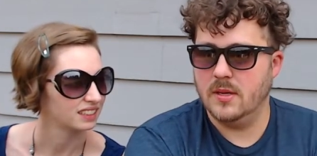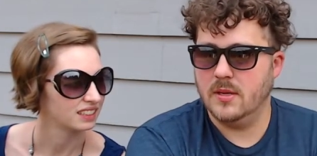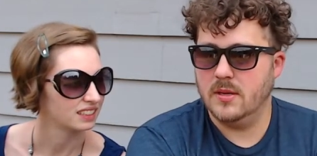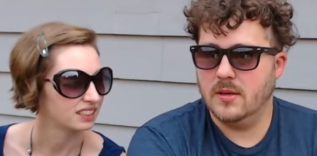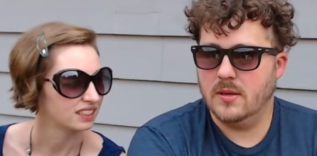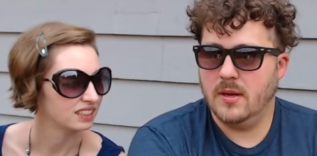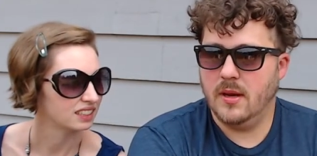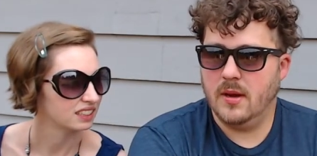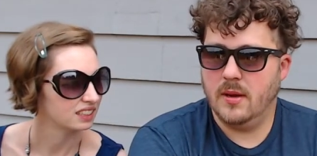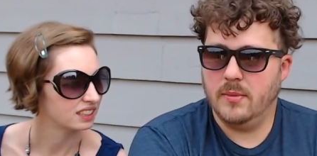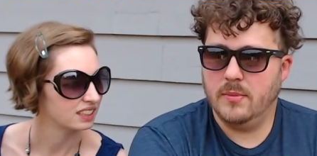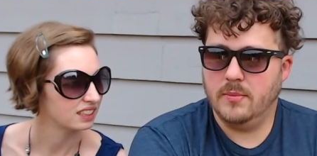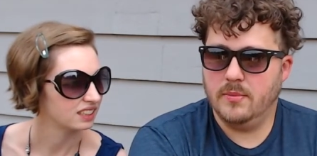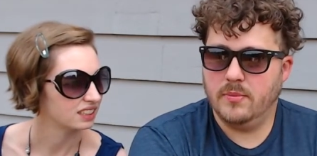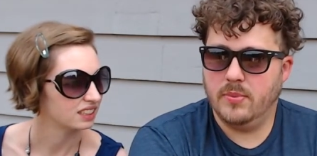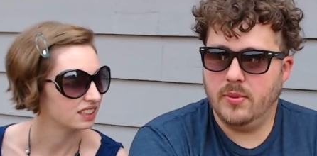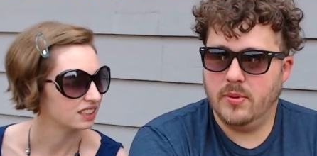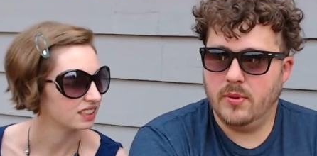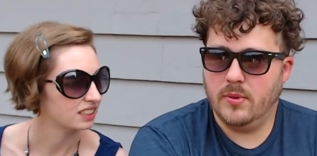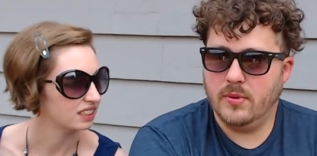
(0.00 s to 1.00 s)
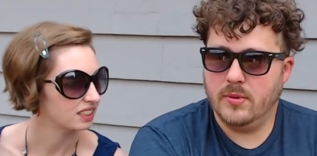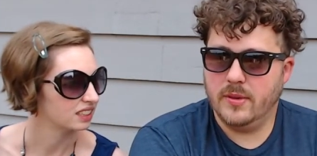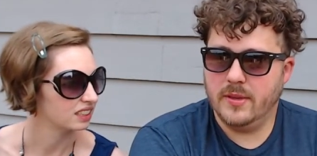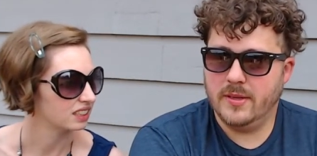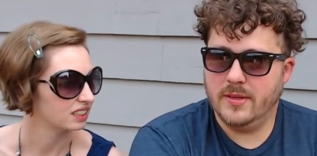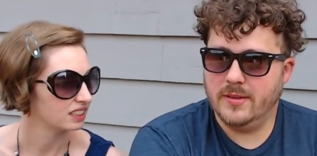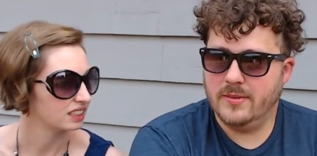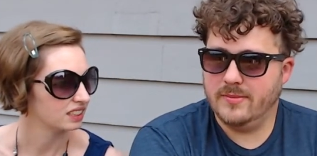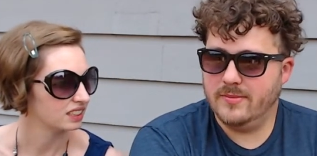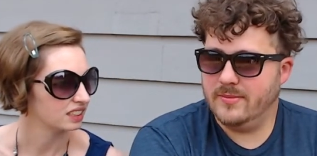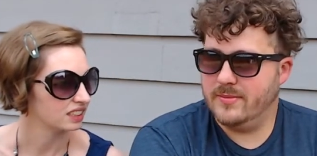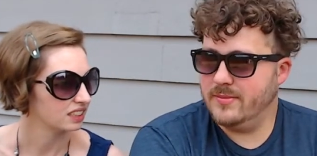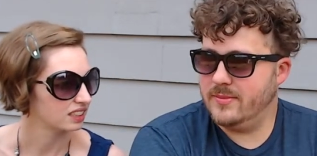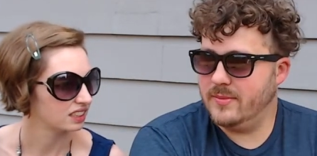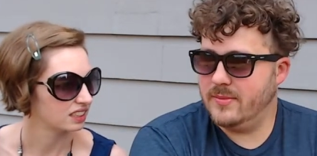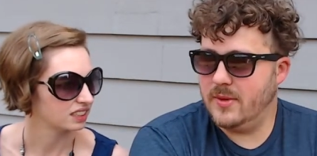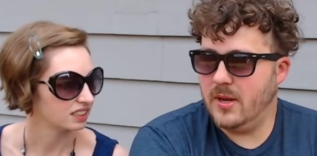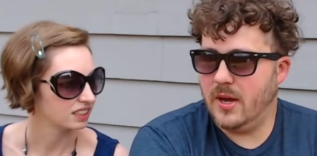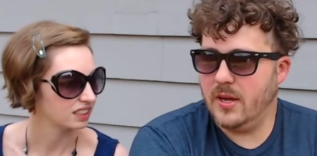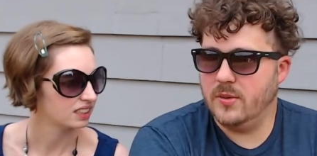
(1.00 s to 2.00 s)
Speaker 1: um, pull uh,
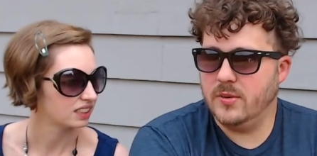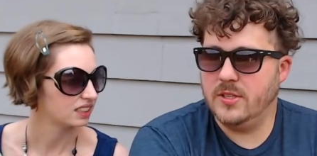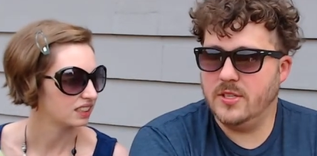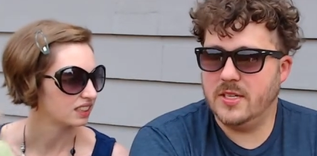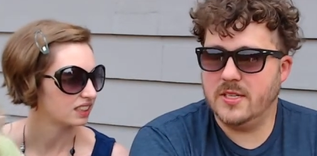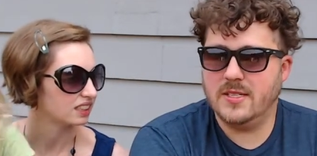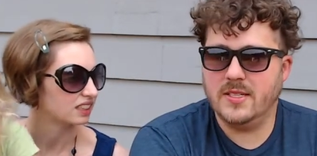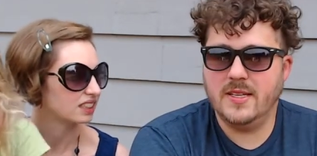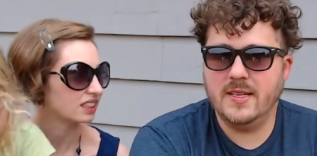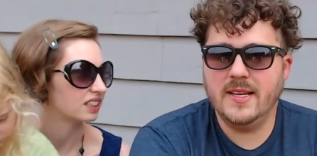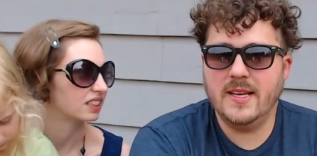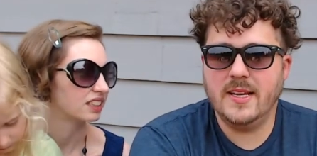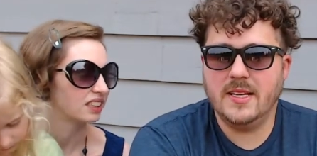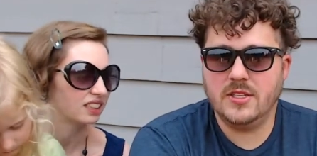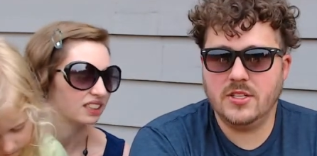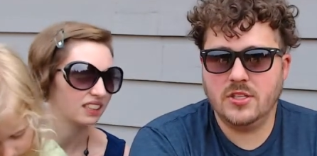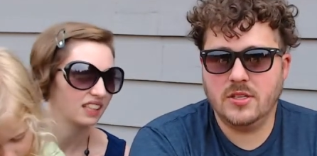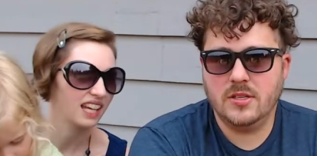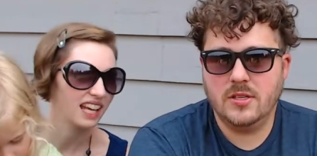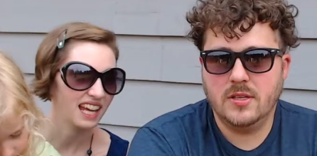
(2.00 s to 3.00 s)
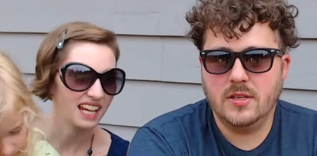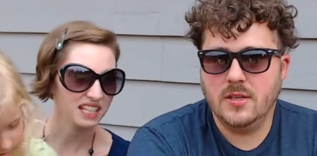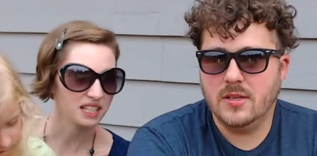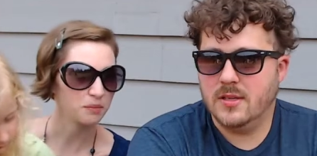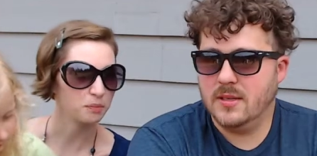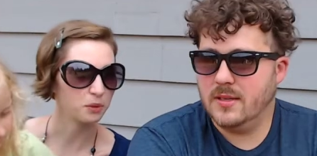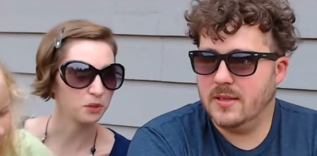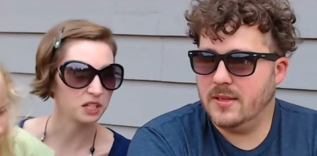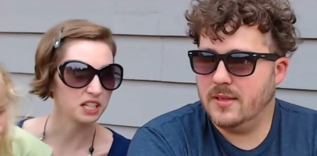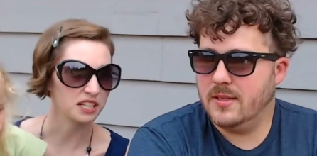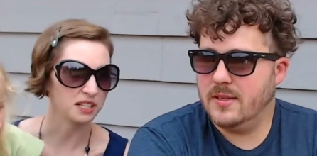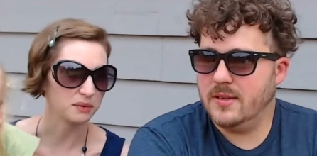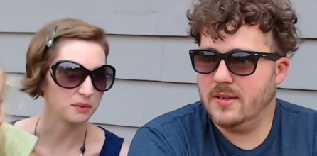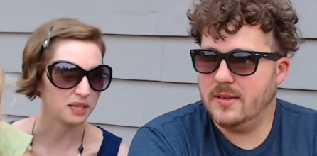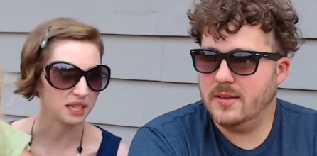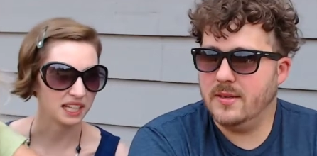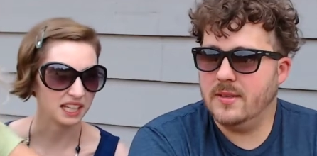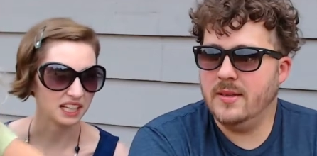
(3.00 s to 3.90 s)
auto-adjusting hitch.
Speaker 2: It's a pretty sweet hitch.